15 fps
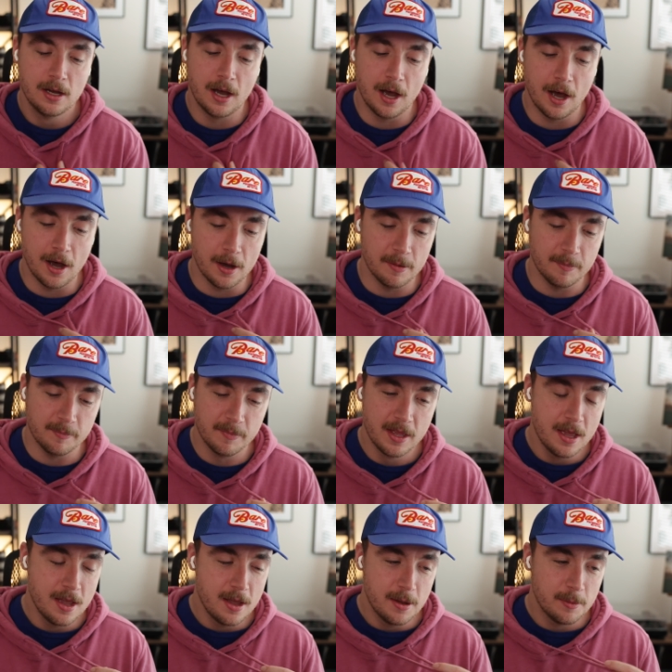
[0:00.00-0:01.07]
Um,
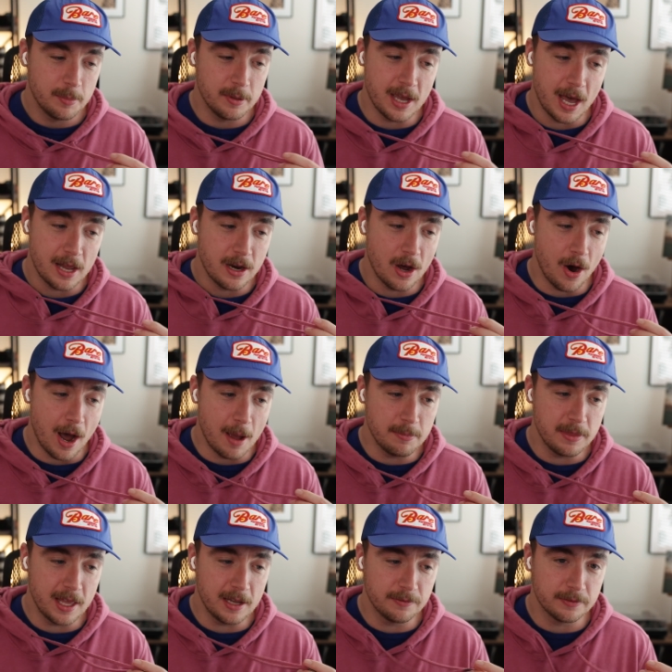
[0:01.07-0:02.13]
but yeah, no, I'm
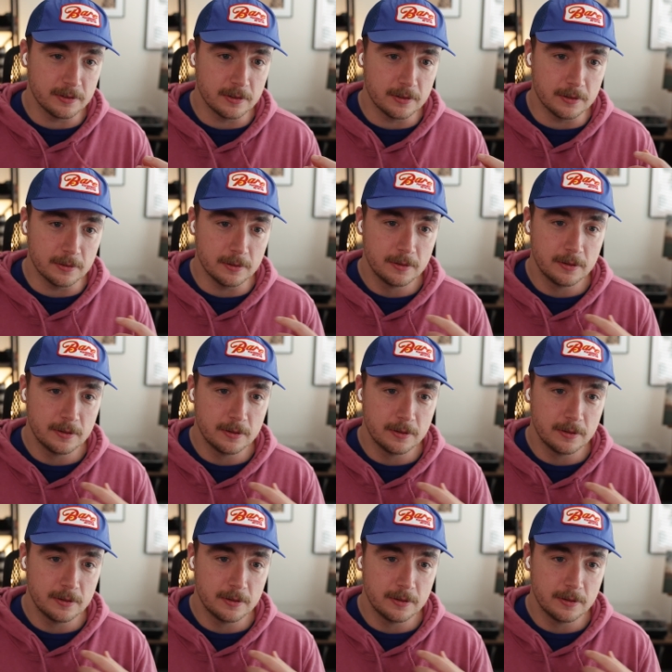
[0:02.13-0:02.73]
thankful.